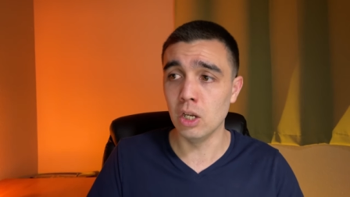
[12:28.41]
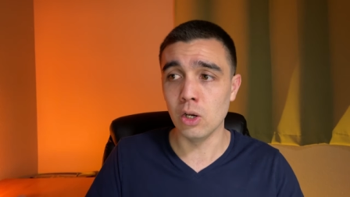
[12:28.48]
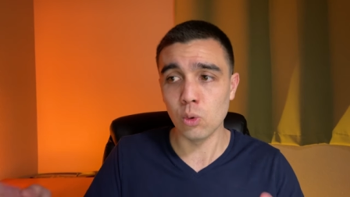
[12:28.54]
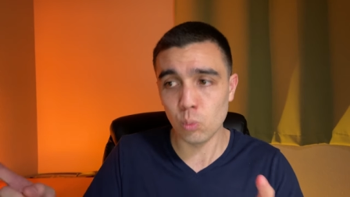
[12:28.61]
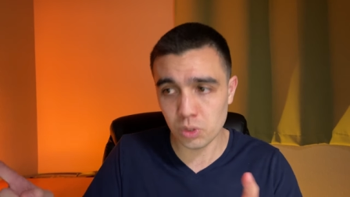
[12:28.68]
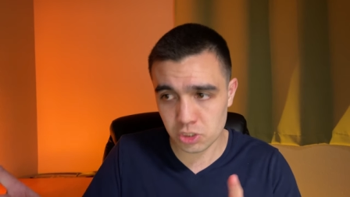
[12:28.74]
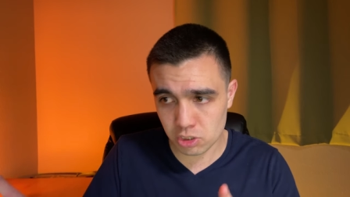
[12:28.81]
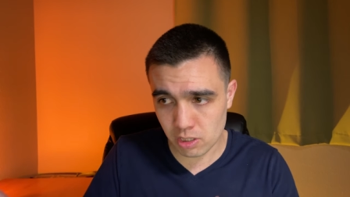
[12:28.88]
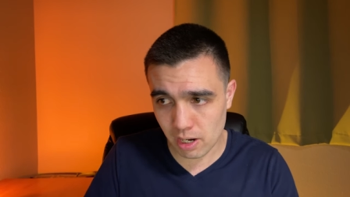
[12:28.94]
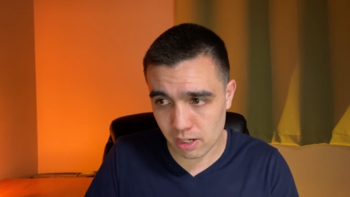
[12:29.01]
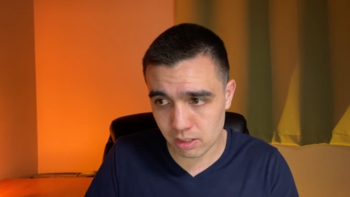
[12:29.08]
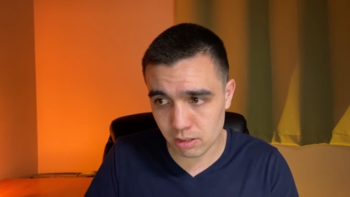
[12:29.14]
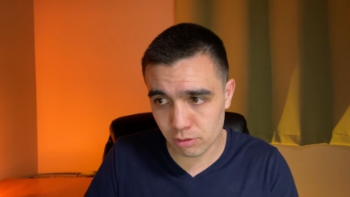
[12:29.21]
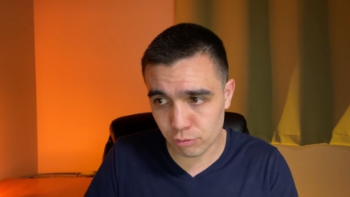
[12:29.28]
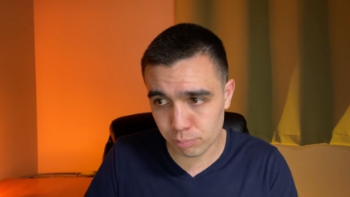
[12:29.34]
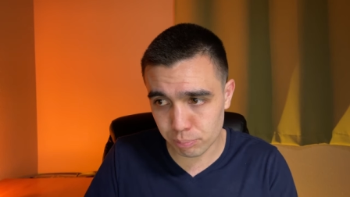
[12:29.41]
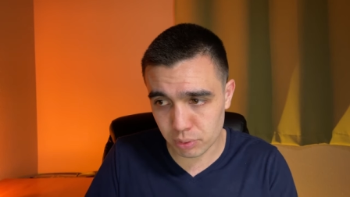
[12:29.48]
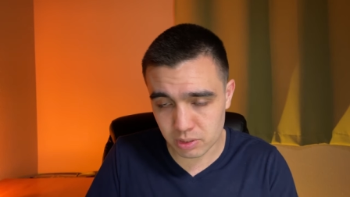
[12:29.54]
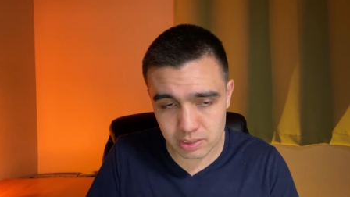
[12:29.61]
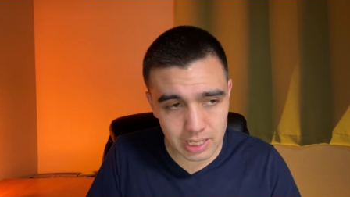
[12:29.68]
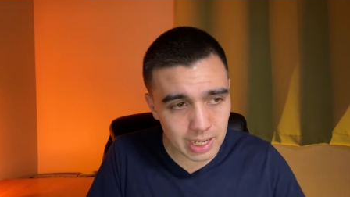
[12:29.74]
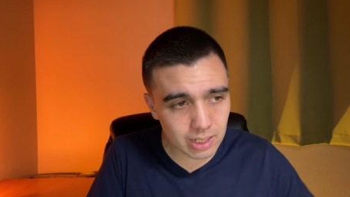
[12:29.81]
which kind of
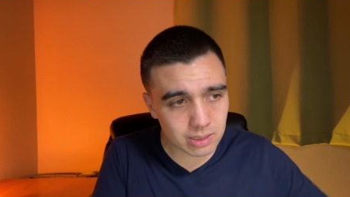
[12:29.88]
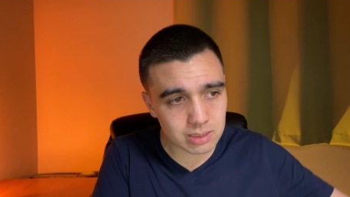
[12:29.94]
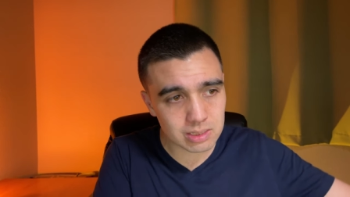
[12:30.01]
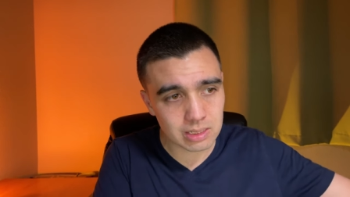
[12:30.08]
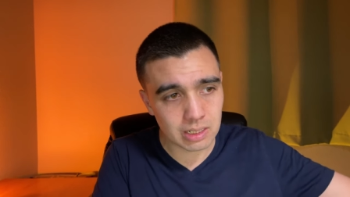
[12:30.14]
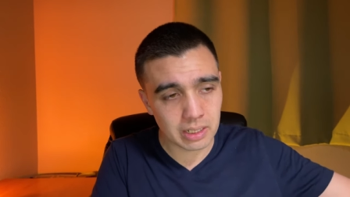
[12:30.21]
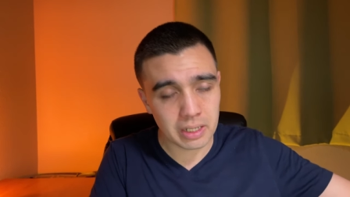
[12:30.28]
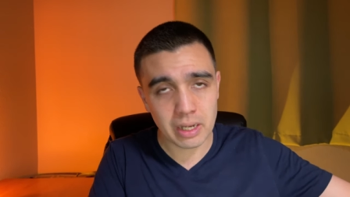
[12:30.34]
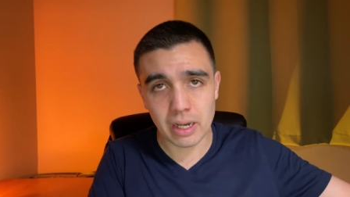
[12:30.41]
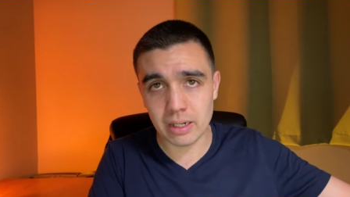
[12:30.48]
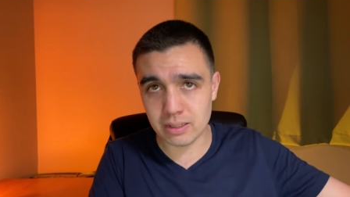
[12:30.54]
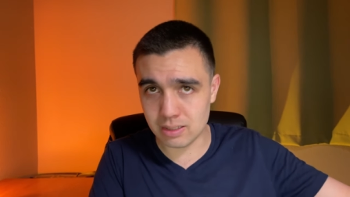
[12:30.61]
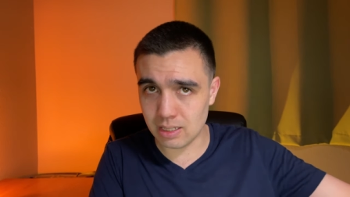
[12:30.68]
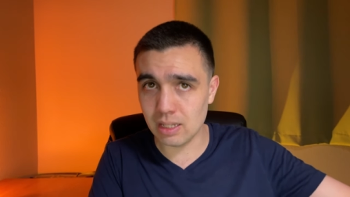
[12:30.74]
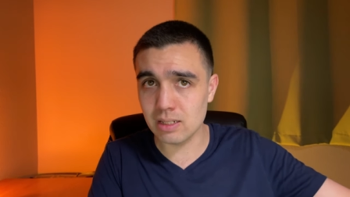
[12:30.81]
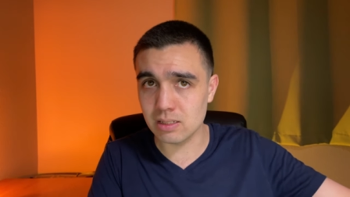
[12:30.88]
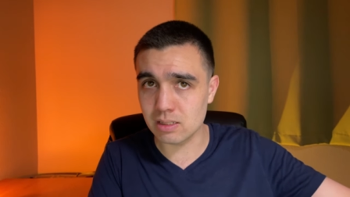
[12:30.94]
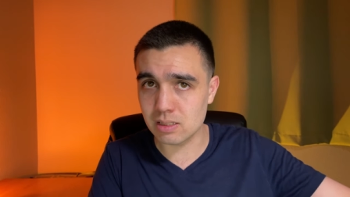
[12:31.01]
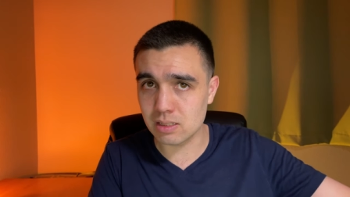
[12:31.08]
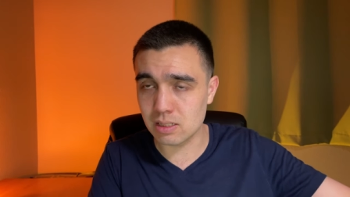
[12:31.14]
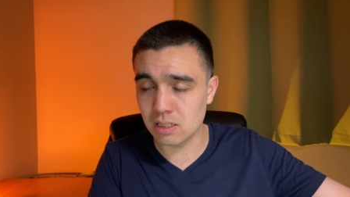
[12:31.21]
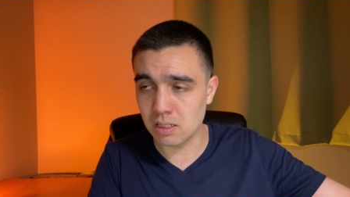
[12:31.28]
protects
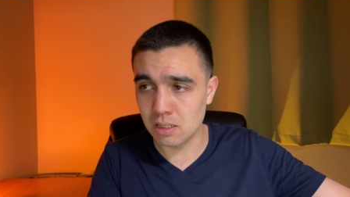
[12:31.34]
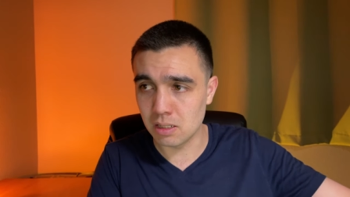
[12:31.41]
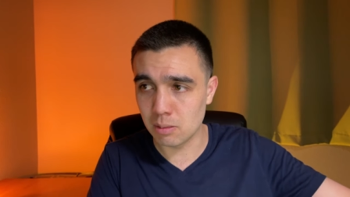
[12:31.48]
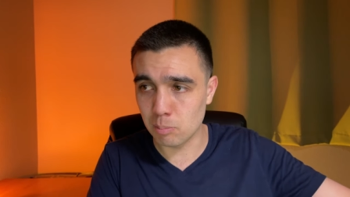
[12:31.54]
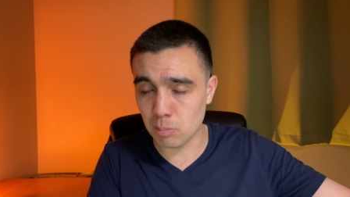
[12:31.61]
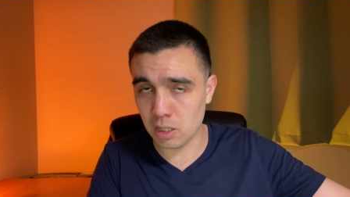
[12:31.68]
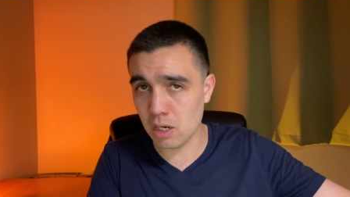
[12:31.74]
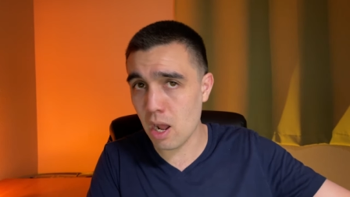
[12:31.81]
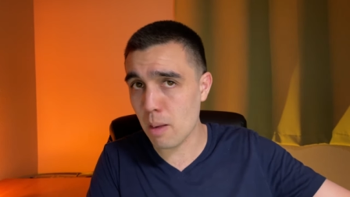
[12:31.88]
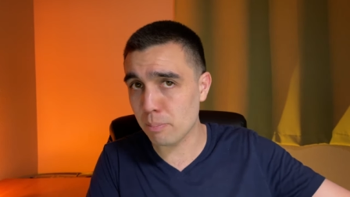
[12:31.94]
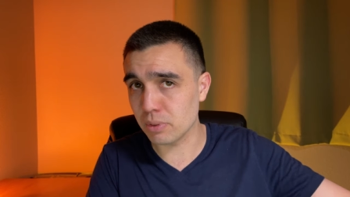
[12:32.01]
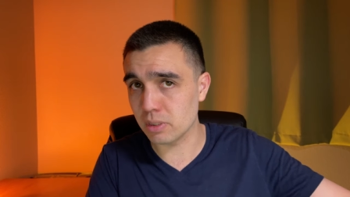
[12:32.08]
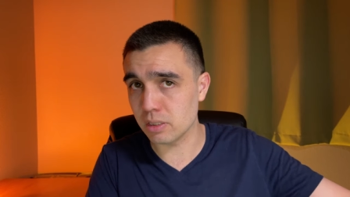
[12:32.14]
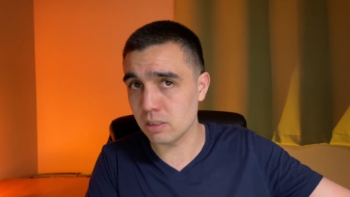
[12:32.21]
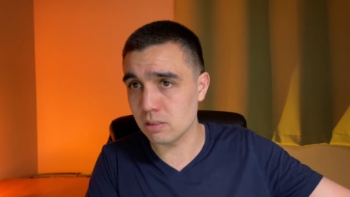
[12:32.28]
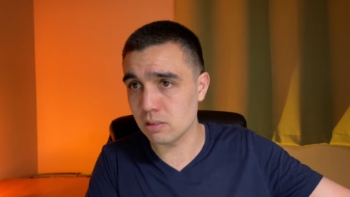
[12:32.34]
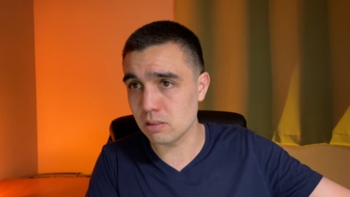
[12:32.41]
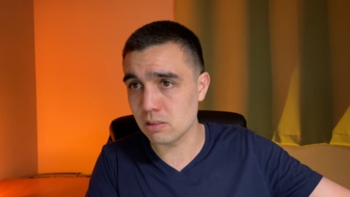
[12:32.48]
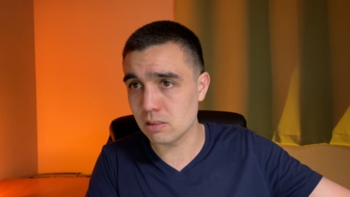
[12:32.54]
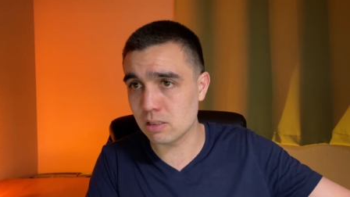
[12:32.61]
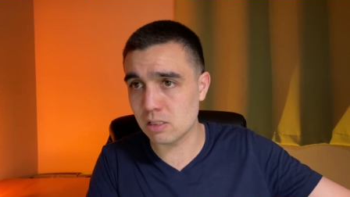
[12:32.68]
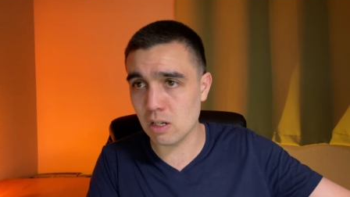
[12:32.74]
against monopolies.
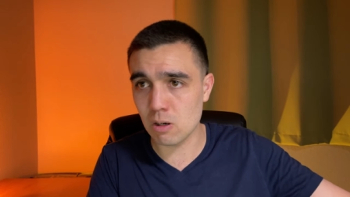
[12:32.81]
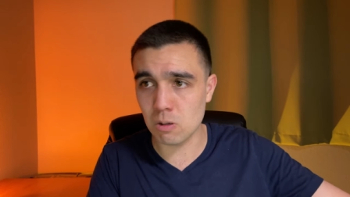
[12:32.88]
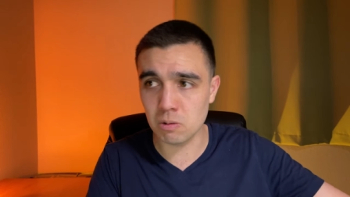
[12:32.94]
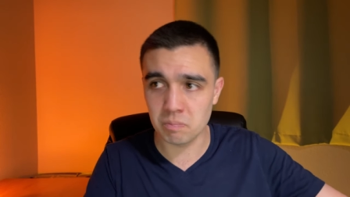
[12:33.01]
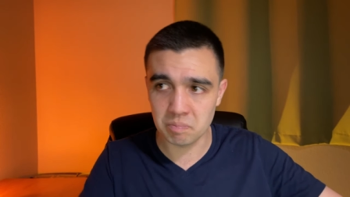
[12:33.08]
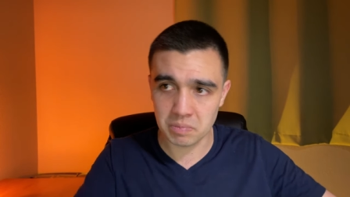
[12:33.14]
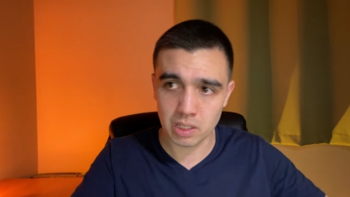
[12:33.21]
So